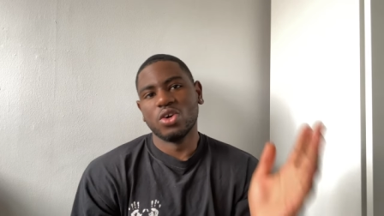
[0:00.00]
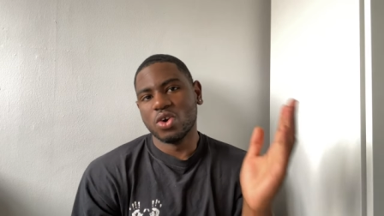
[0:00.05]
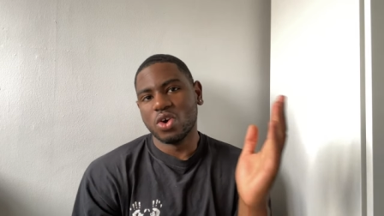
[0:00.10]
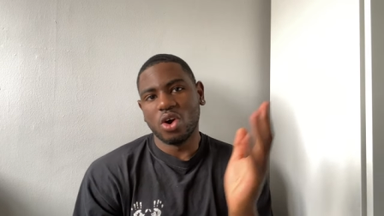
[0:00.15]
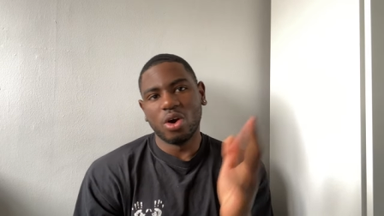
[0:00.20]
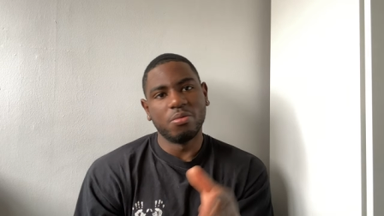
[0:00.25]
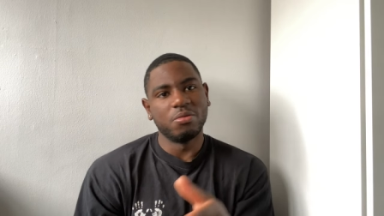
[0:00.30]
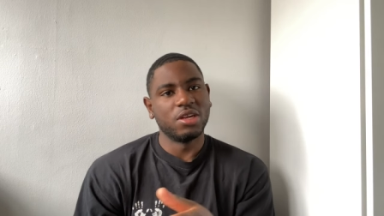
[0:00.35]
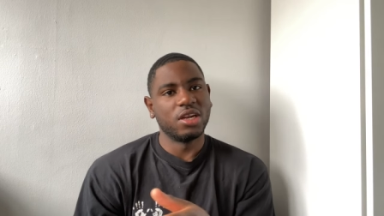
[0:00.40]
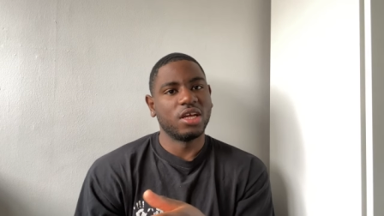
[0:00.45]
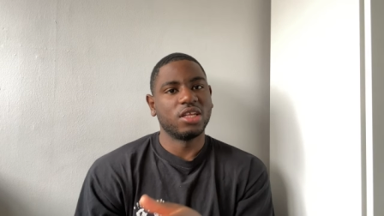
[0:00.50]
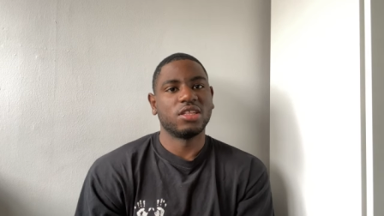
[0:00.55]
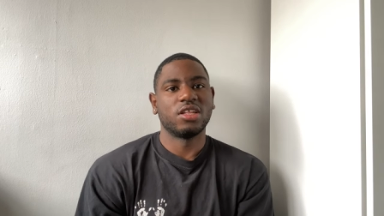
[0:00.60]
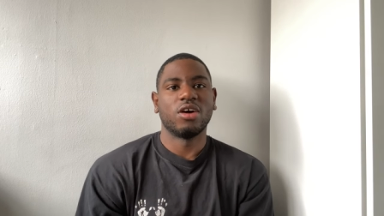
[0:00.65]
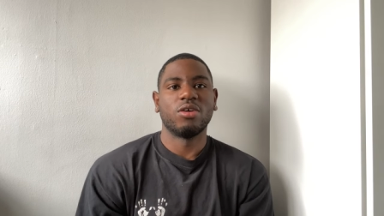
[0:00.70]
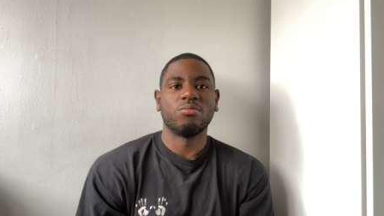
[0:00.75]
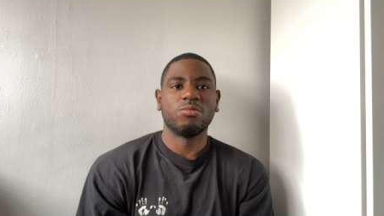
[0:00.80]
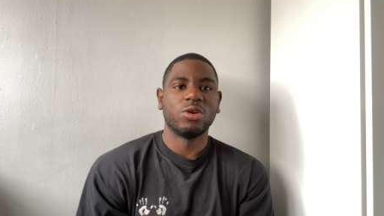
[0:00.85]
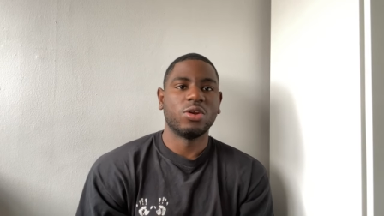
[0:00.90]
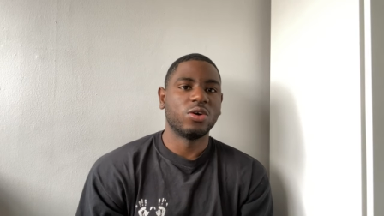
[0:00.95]
comment that
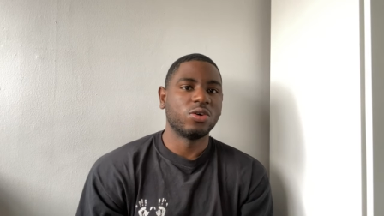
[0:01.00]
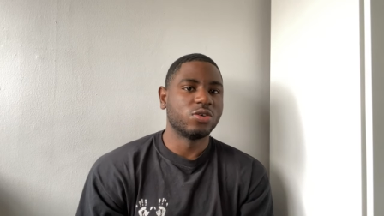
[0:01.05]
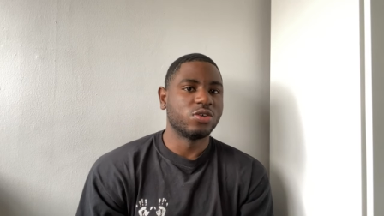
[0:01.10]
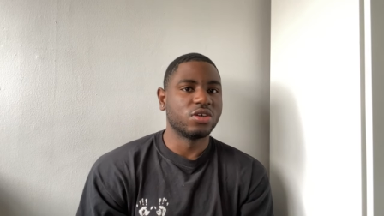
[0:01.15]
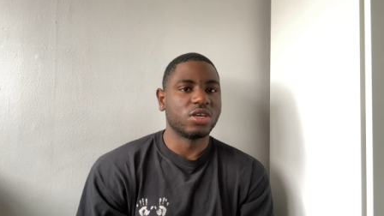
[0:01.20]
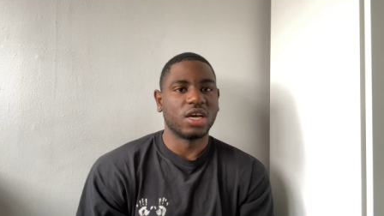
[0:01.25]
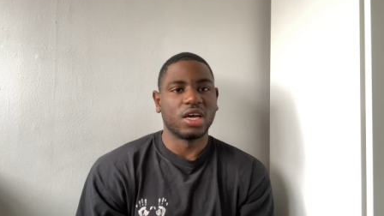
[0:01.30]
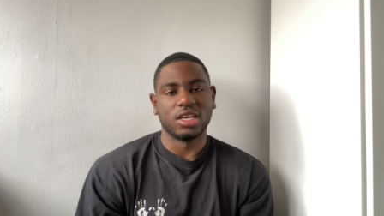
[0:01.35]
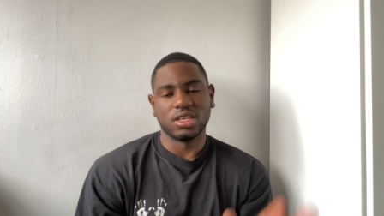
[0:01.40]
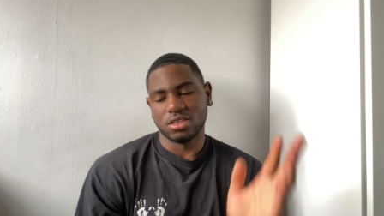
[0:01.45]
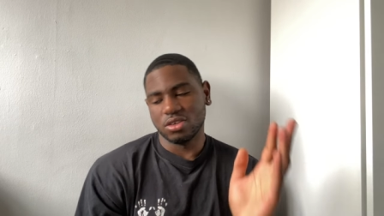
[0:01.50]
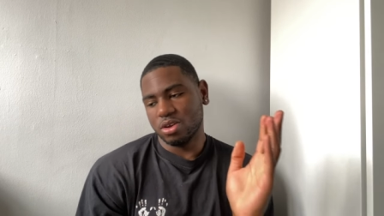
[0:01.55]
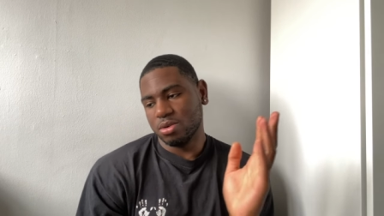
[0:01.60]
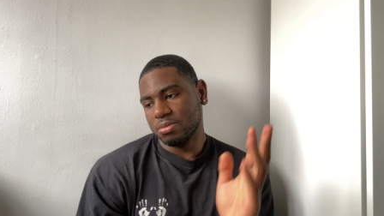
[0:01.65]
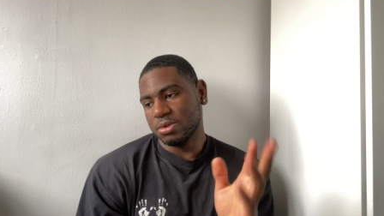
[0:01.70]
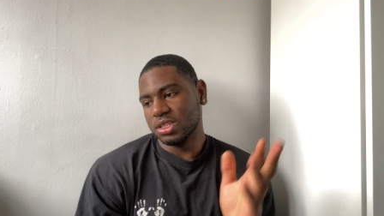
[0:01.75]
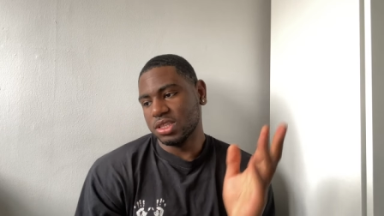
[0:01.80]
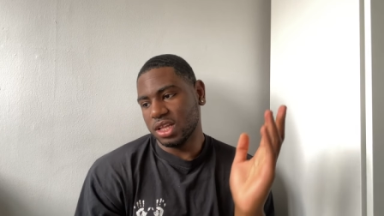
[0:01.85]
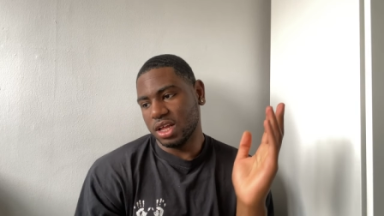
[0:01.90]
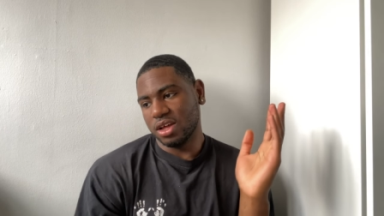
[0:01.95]
down below you guys
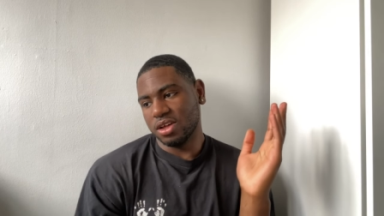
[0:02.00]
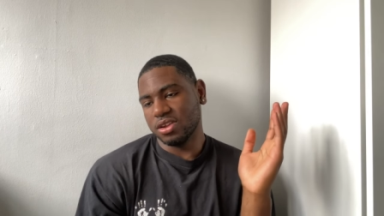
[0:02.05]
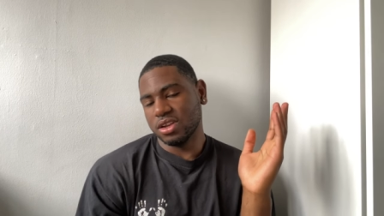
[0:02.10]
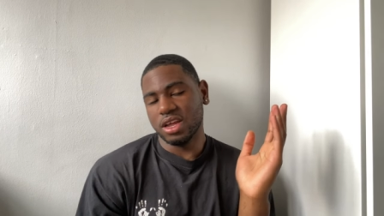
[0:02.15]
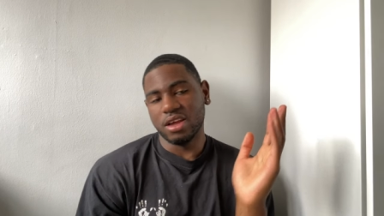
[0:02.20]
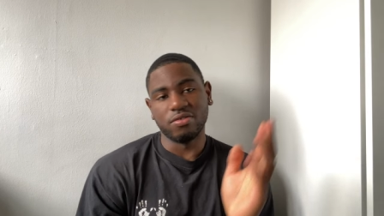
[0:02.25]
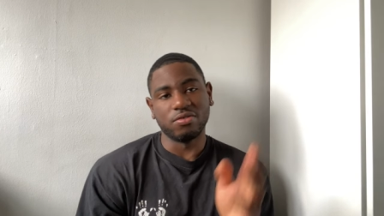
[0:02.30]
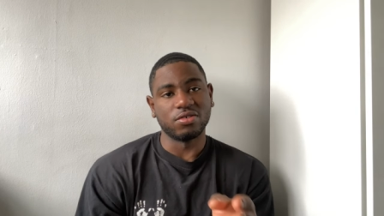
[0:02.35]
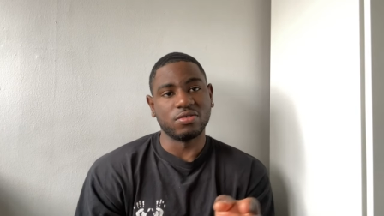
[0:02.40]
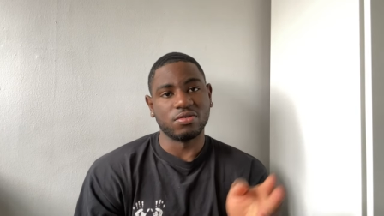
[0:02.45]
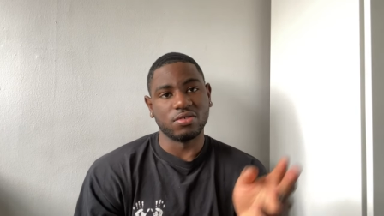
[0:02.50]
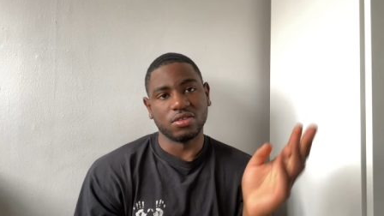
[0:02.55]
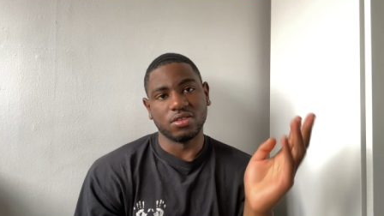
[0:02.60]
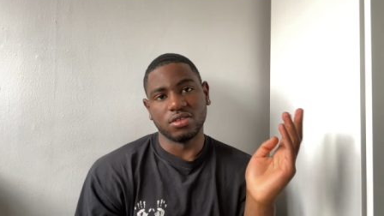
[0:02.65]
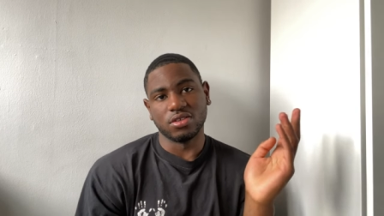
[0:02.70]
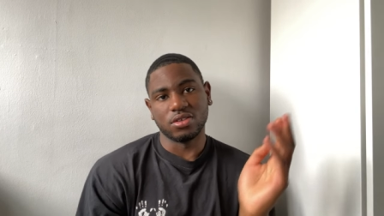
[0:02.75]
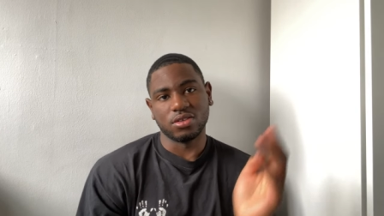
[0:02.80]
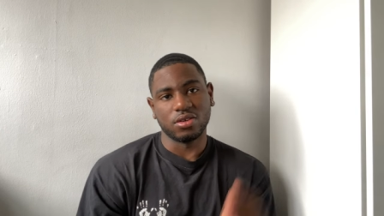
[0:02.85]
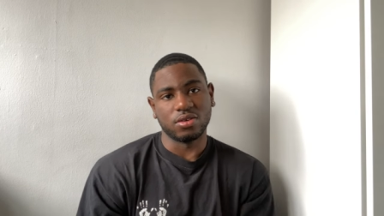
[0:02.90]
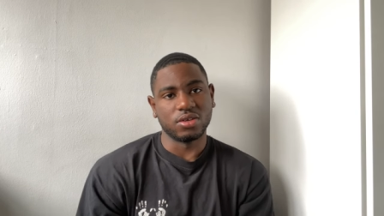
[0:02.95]
comment down everything
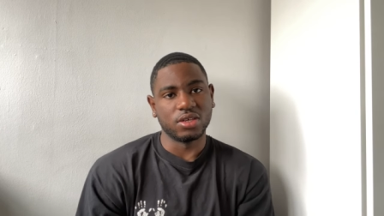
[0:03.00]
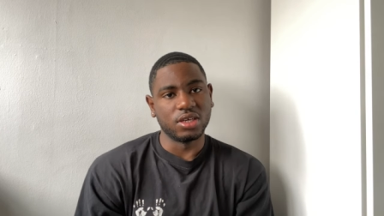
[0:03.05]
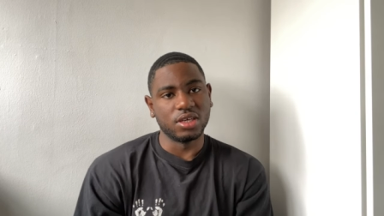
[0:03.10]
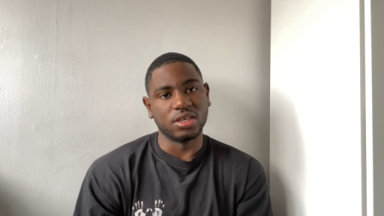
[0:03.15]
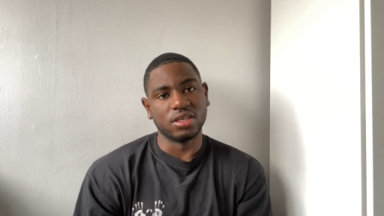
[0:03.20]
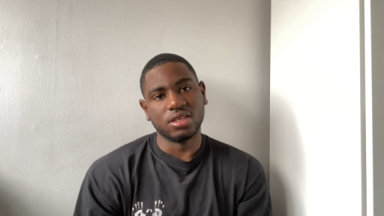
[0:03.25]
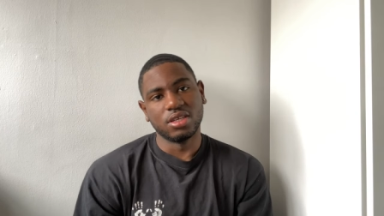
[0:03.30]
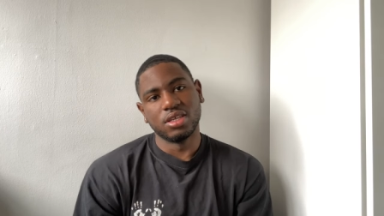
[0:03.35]
so yeah